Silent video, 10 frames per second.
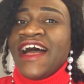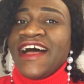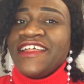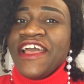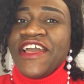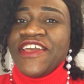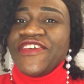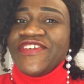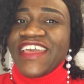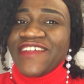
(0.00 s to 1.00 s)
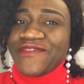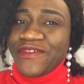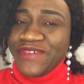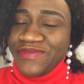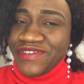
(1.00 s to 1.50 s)
that you get
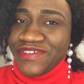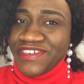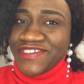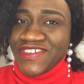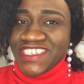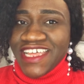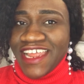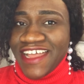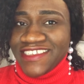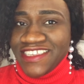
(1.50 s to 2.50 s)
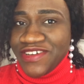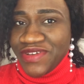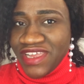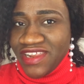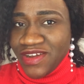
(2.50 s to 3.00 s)
from immigrations that has the
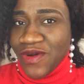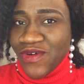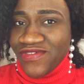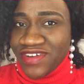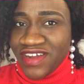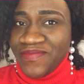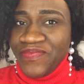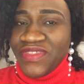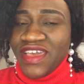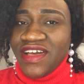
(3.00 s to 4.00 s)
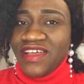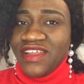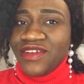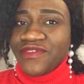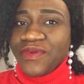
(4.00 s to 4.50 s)
green cover yeah a
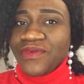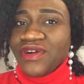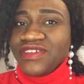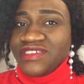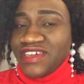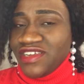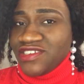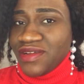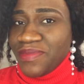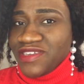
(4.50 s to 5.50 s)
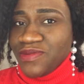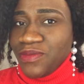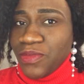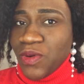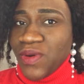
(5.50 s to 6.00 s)
lot of people call it international passport
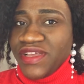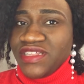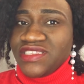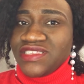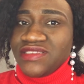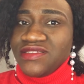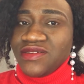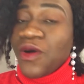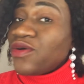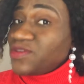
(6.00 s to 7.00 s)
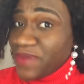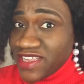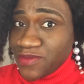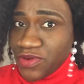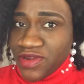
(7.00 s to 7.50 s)
but it's called
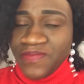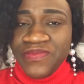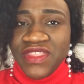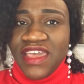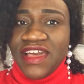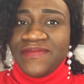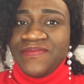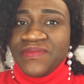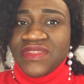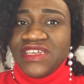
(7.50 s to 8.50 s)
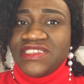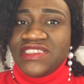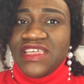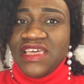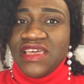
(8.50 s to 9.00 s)
passport yeah it's
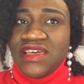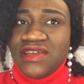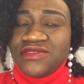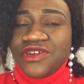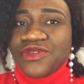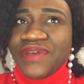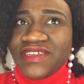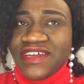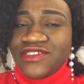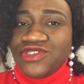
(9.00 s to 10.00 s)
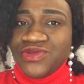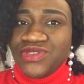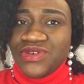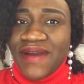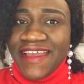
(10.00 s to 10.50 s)
the document that
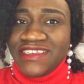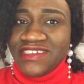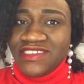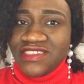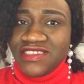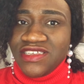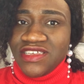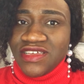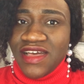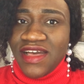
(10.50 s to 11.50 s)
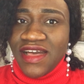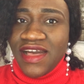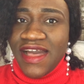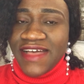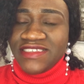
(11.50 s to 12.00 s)
shows your identity
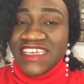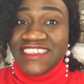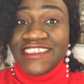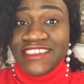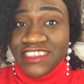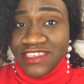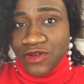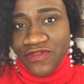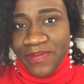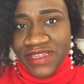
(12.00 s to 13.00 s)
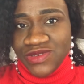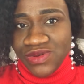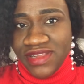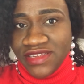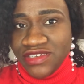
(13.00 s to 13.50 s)
as a citizen of a
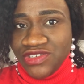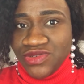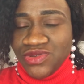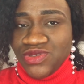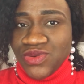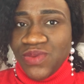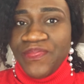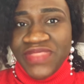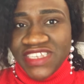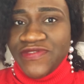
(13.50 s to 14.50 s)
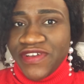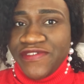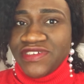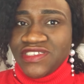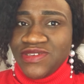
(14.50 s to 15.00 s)
particular nation so that's the very
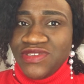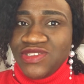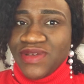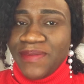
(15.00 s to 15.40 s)
first thing you need to